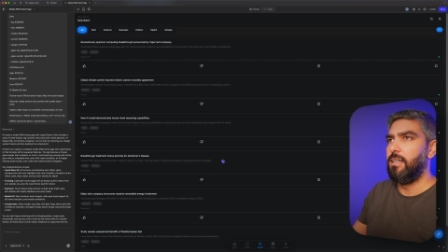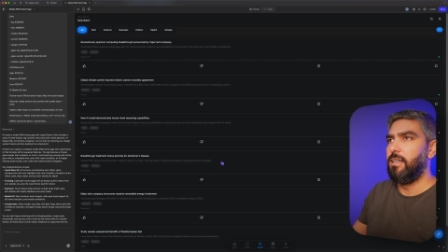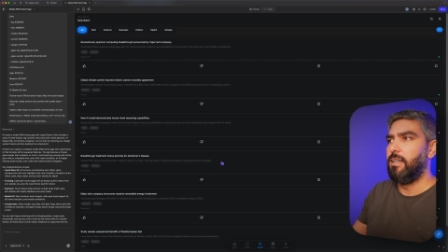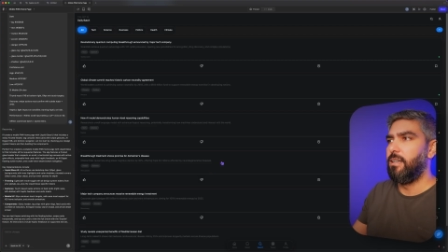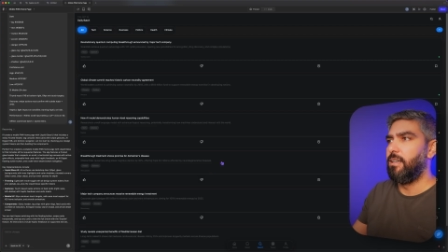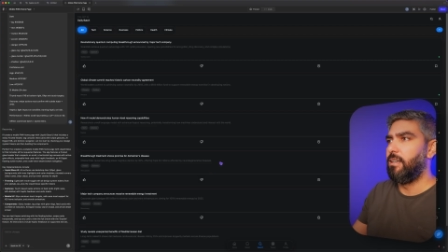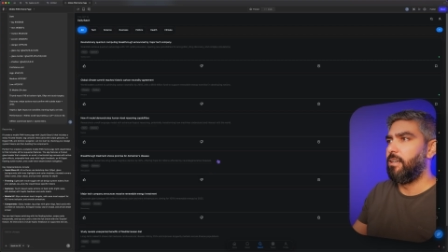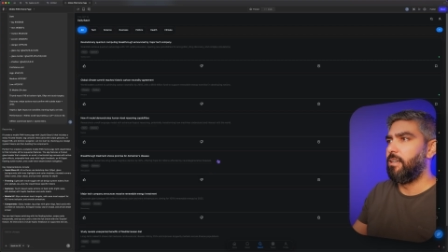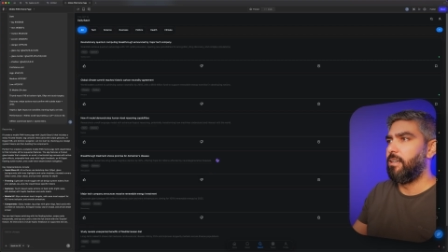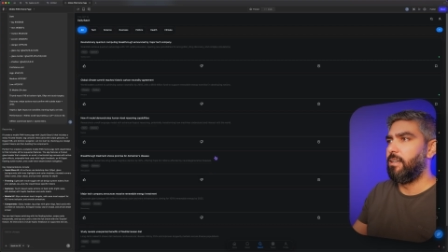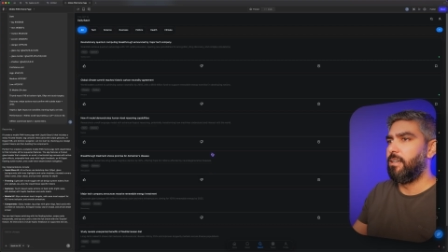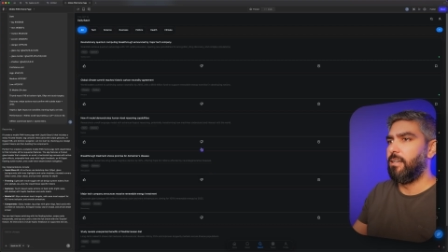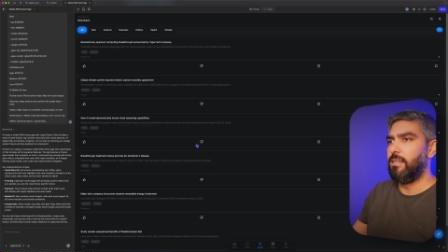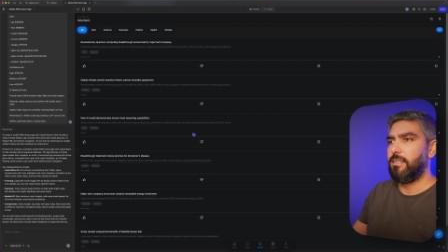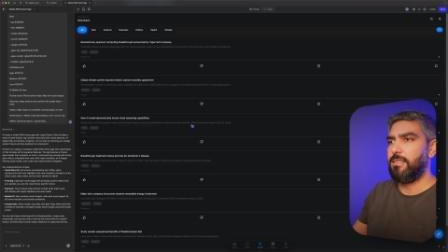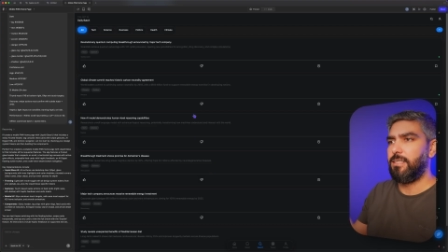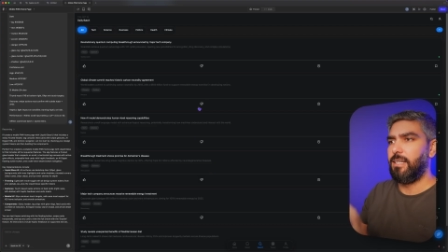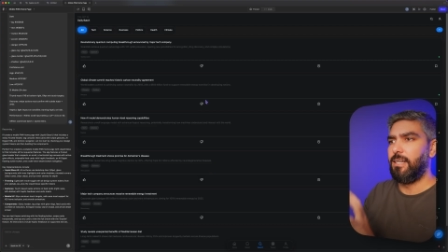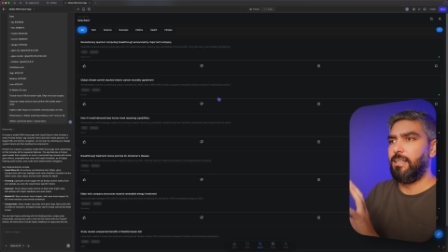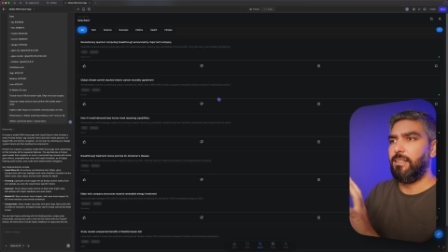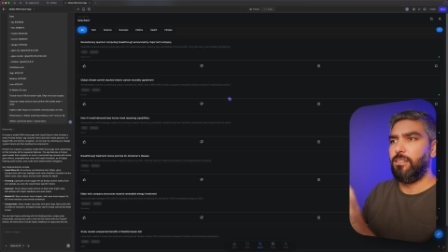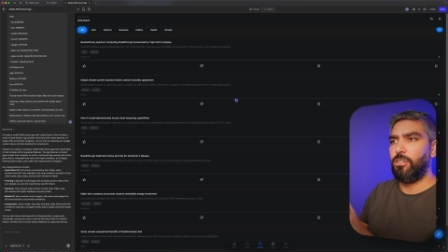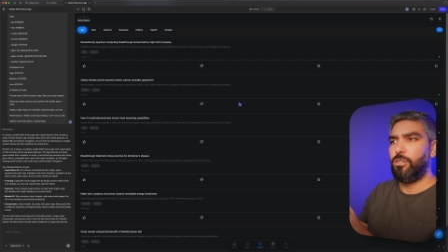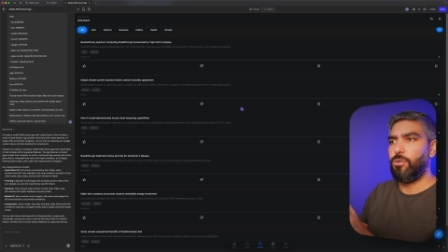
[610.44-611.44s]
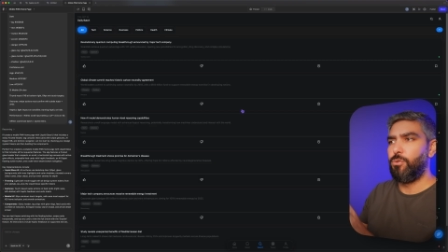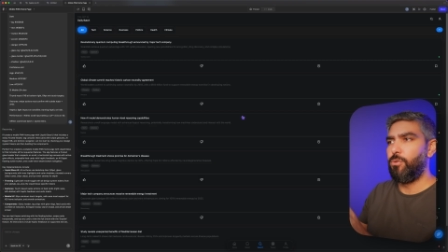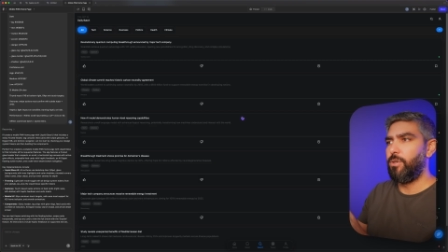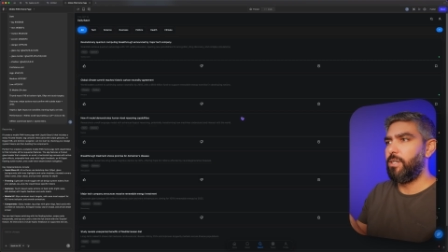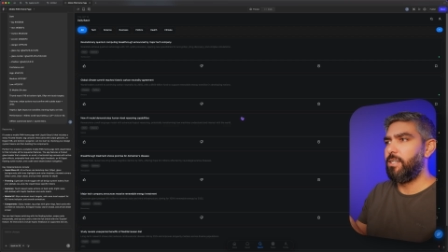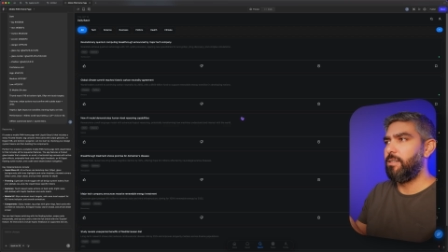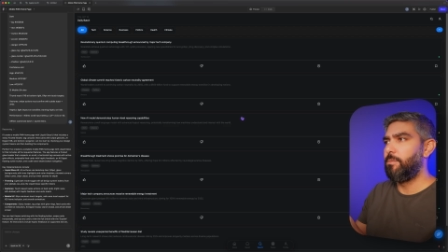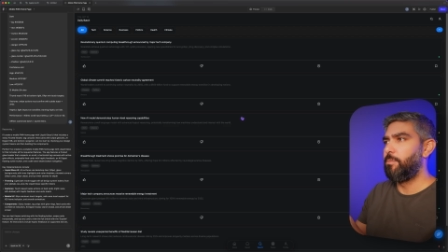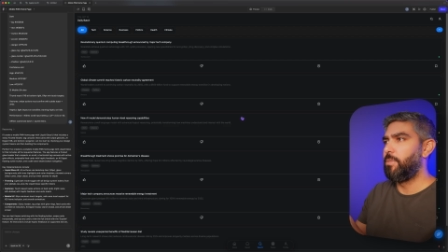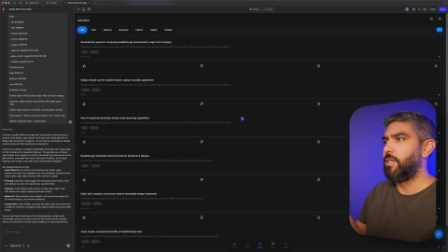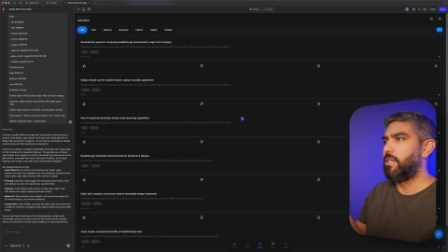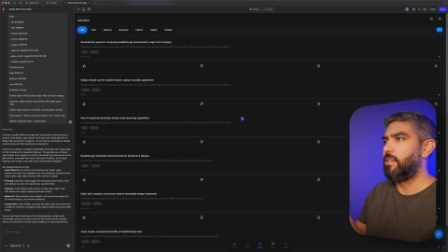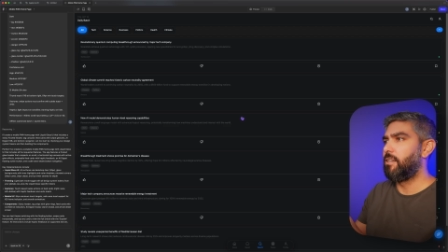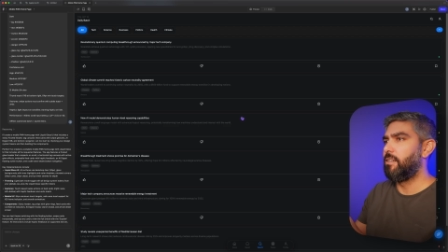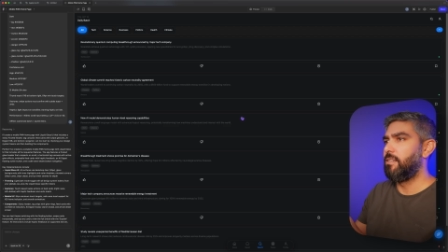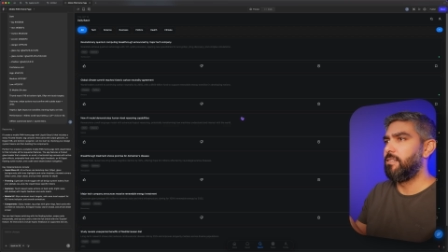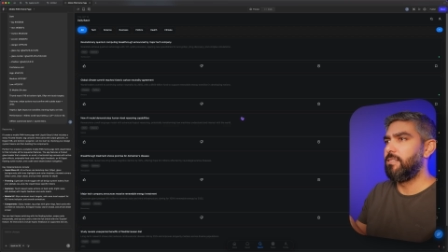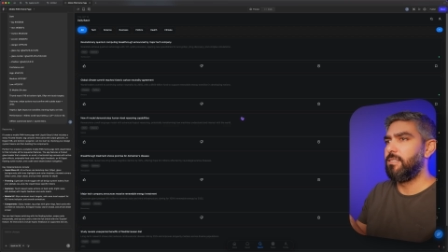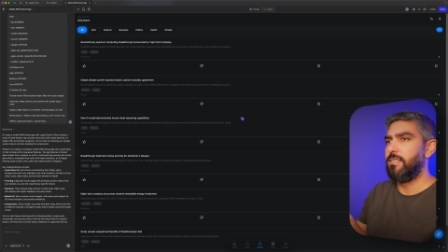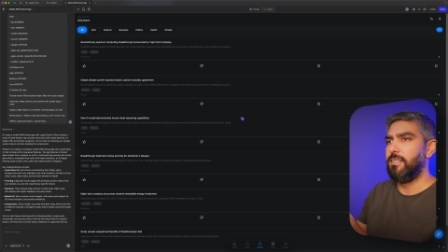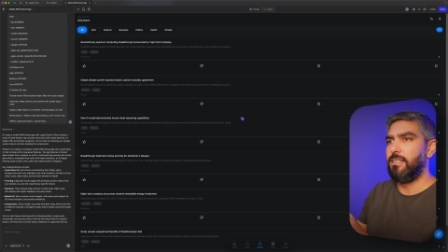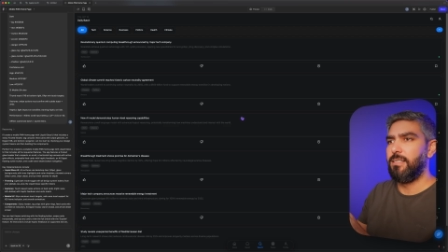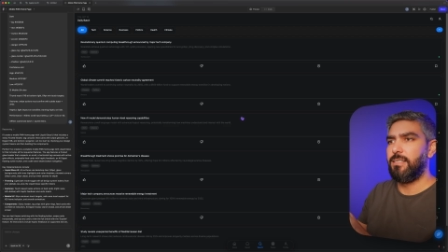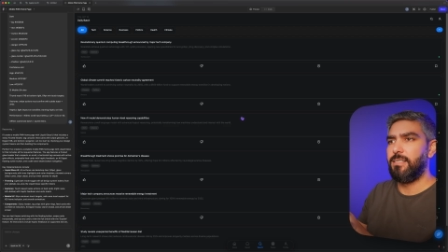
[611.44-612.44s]
Uh, it's gonna look weird
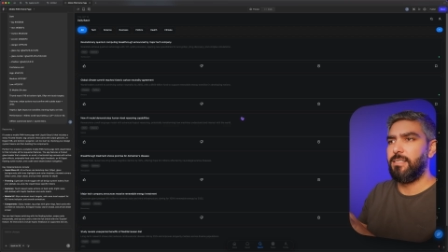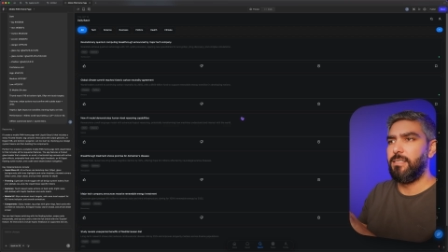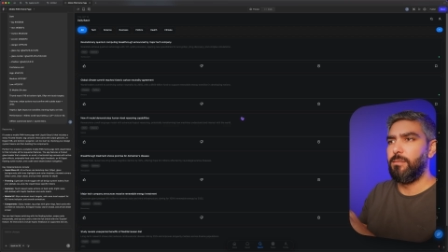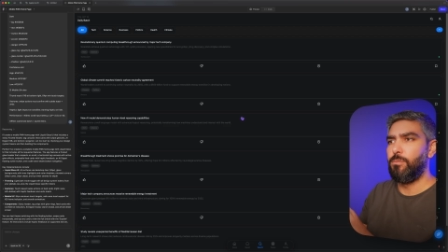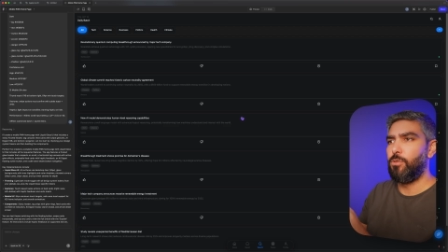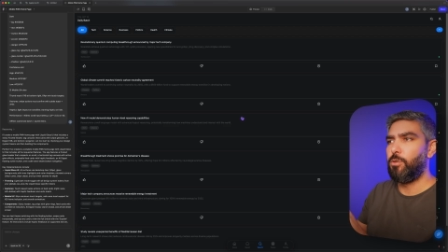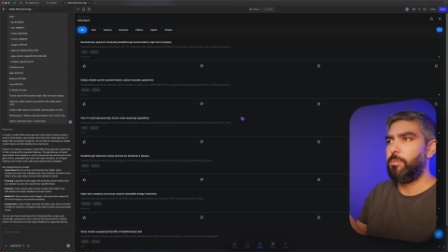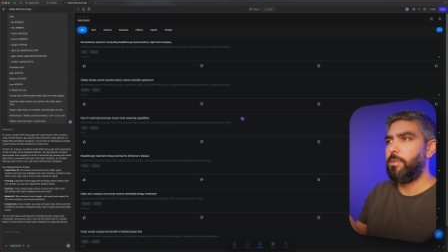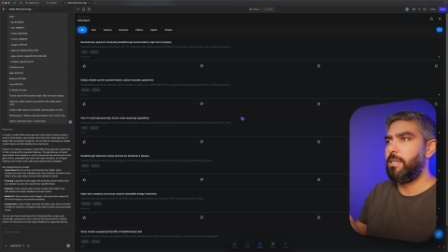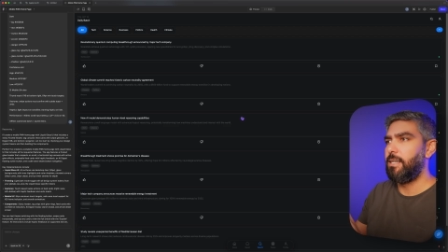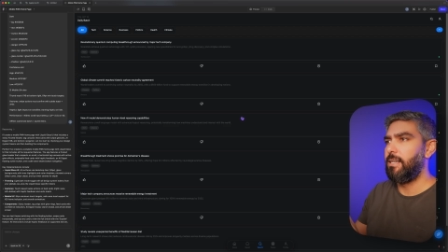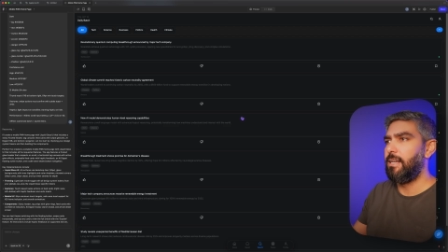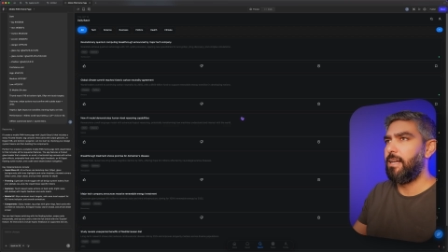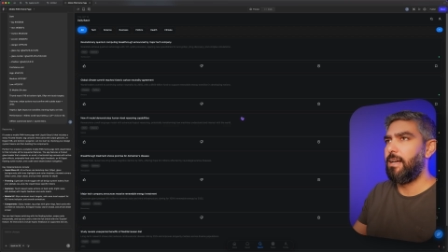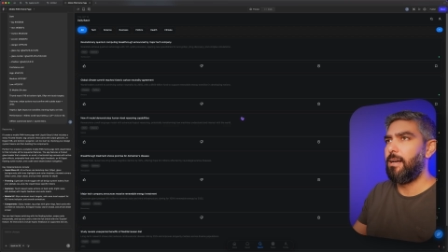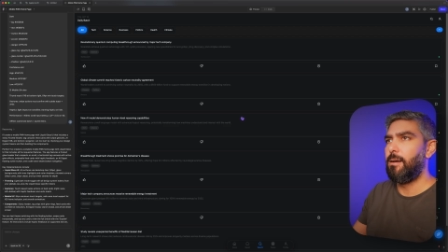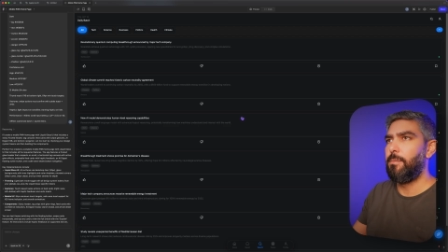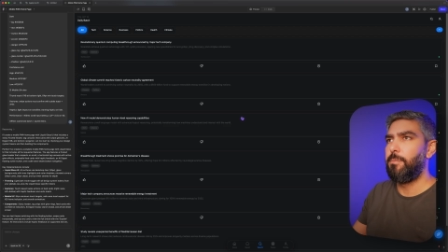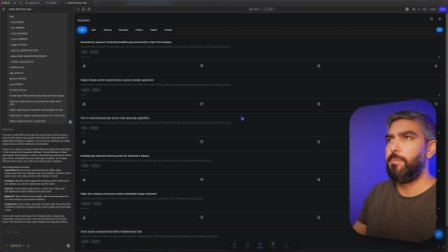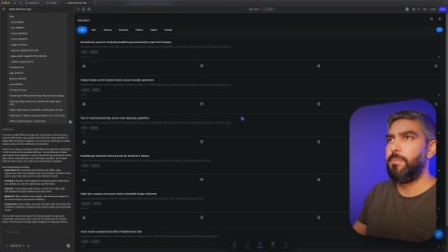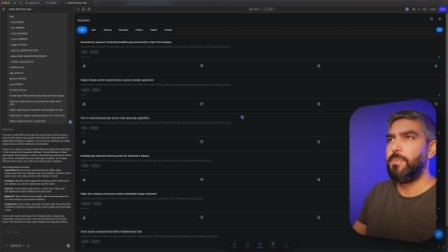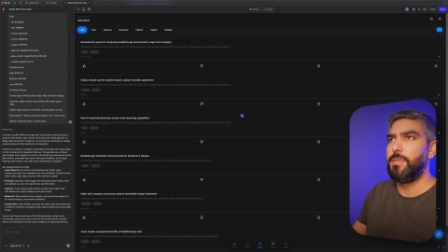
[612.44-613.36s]
because it's a mobile app,